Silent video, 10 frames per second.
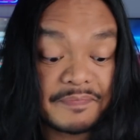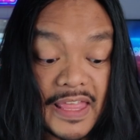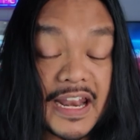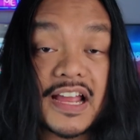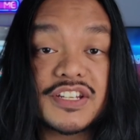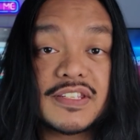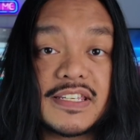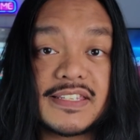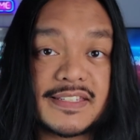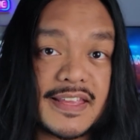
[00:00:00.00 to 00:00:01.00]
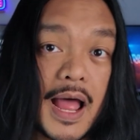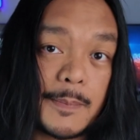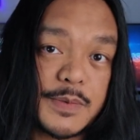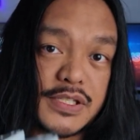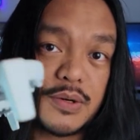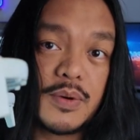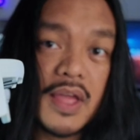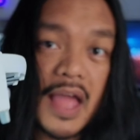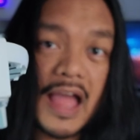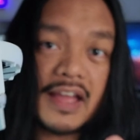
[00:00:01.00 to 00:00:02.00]
It actually stops. So
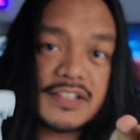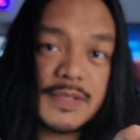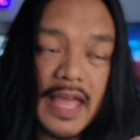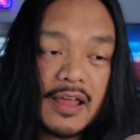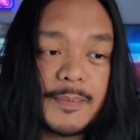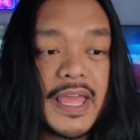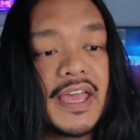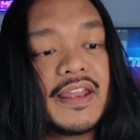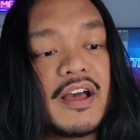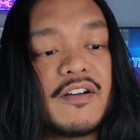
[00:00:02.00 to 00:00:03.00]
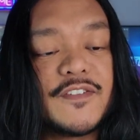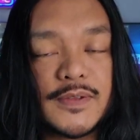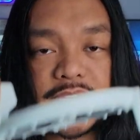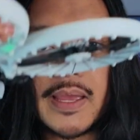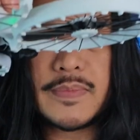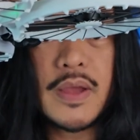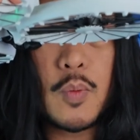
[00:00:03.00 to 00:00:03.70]
I actually held my hand out a few times